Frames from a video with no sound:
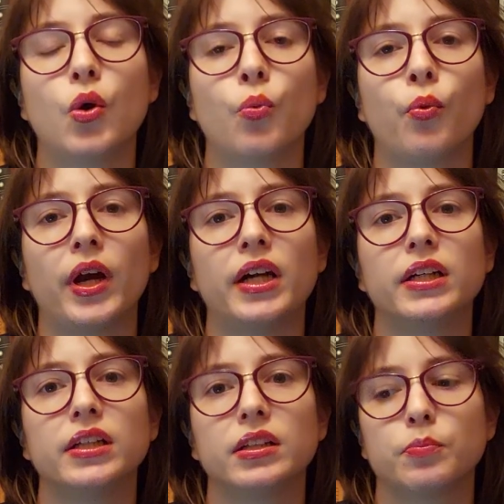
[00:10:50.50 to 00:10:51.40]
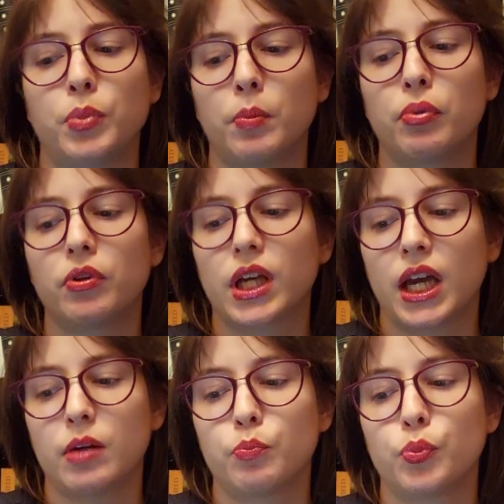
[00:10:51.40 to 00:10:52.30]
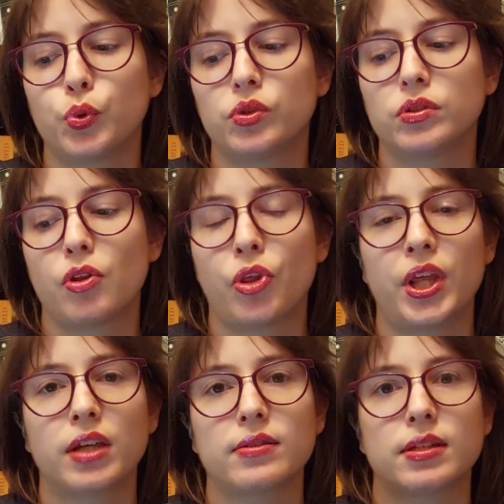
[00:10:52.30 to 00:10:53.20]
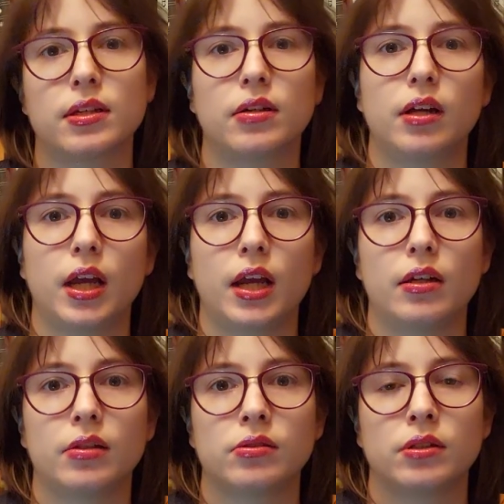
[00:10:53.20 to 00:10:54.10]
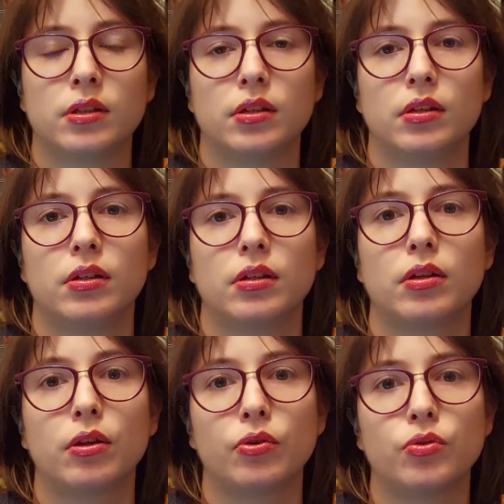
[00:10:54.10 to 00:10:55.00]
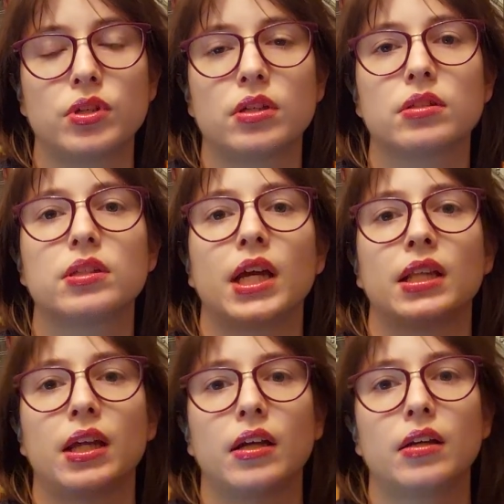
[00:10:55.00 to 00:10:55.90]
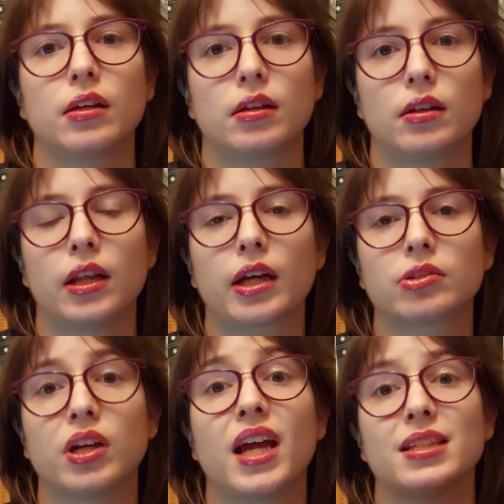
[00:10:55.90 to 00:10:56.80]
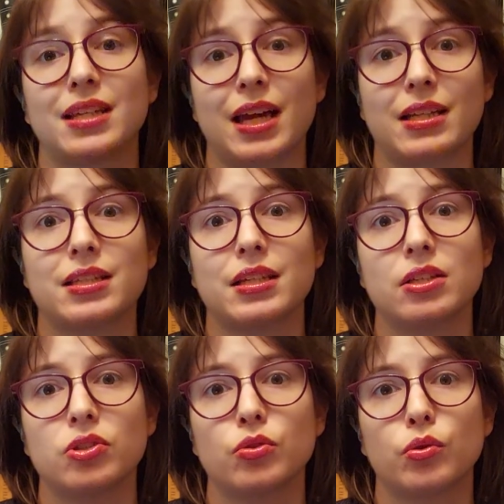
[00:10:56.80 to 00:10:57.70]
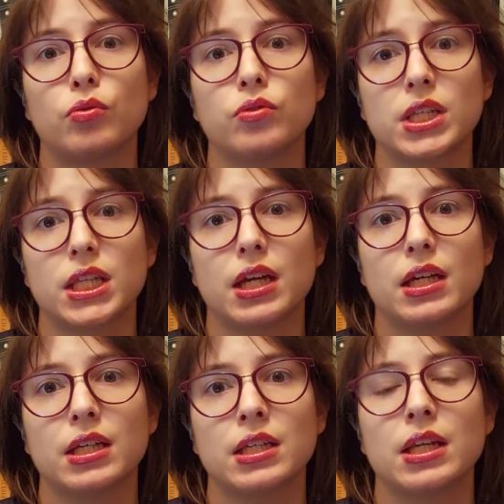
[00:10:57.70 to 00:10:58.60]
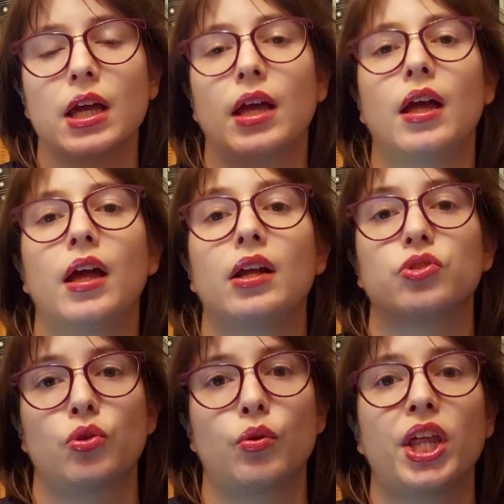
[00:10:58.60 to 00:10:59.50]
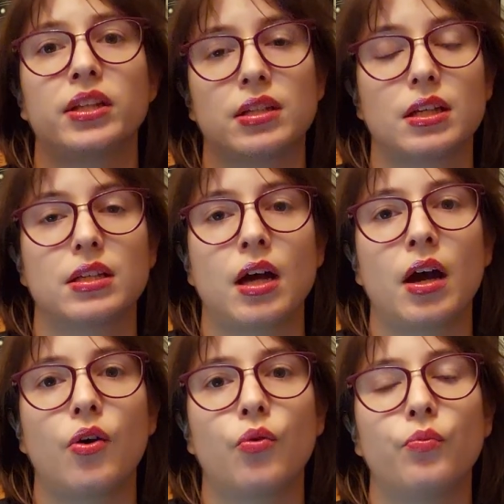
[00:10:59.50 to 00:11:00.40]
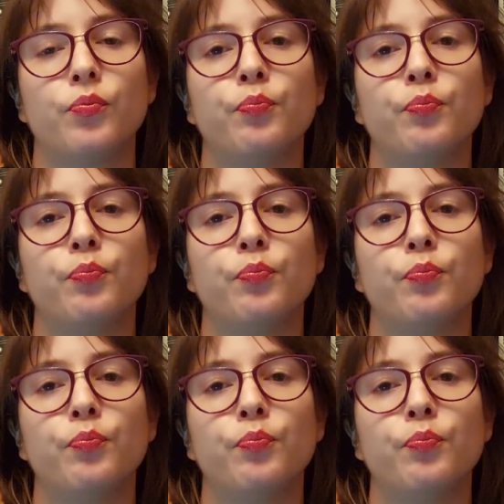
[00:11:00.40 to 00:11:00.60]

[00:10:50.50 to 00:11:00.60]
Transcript: where people can put things there and close it, and then Lecter has access to those things and so that is how